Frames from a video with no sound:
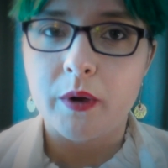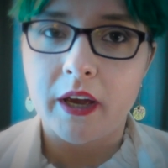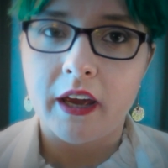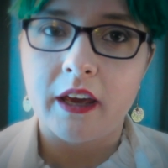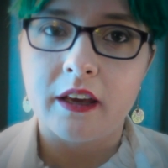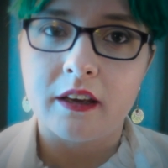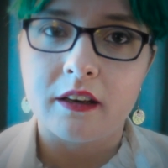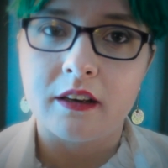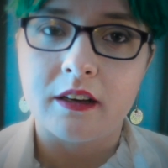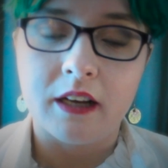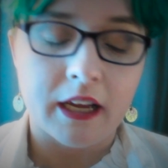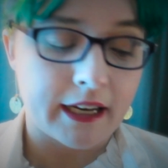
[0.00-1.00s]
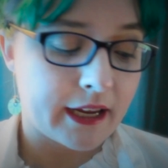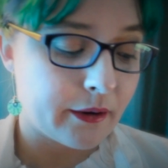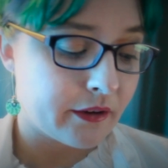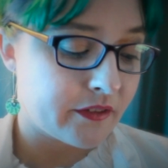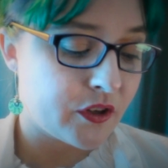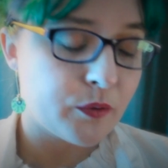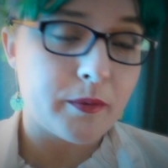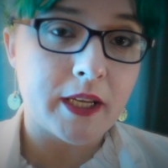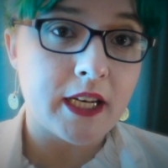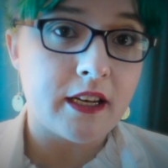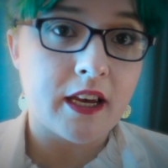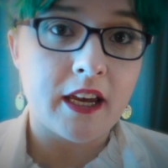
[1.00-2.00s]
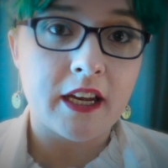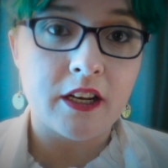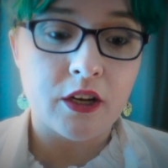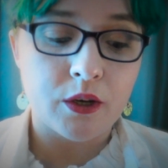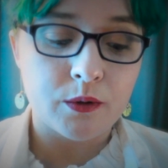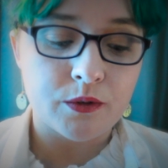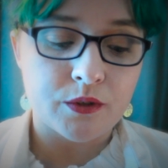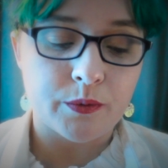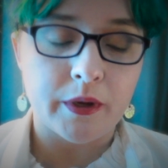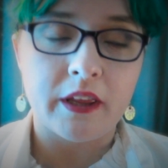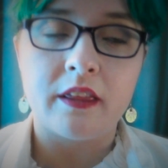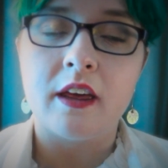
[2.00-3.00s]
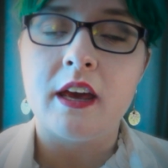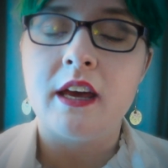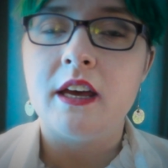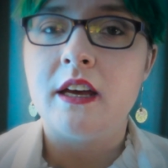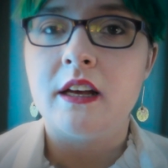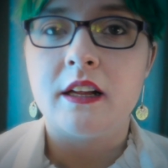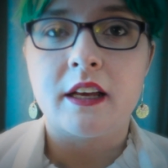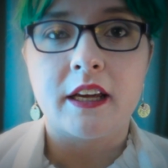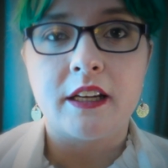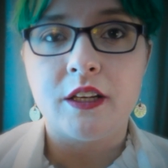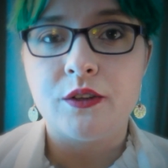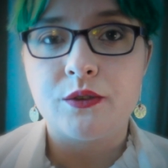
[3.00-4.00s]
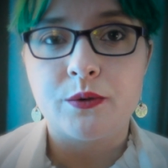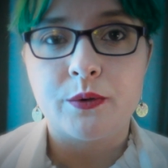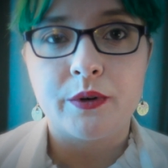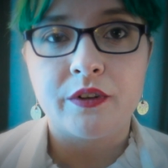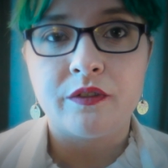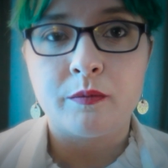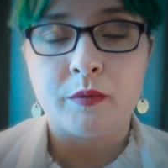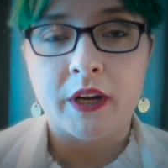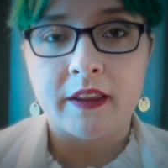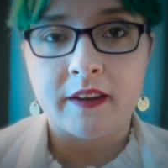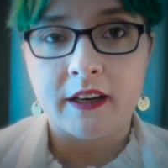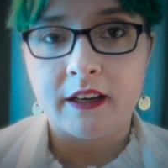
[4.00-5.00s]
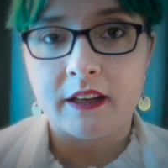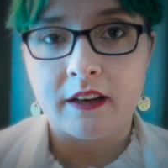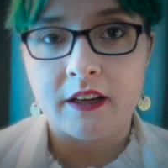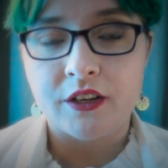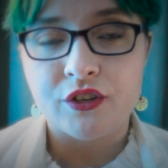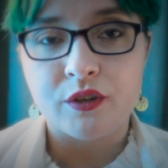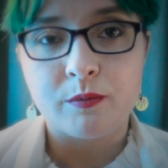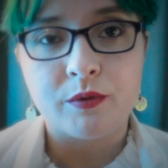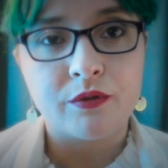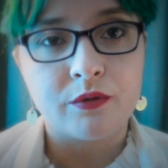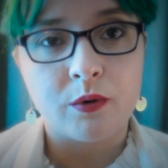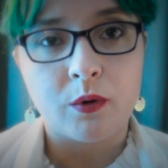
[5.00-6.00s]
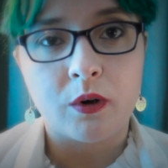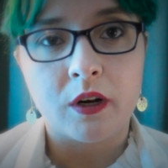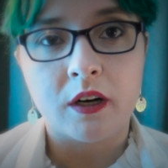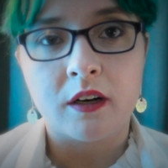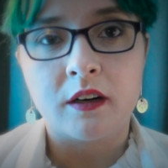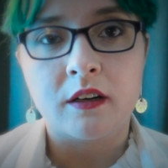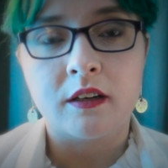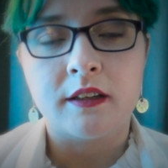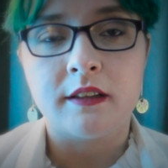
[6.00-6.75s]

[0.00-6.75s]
Okay. Now, have you been diagnosed with any sort of breathing condition before?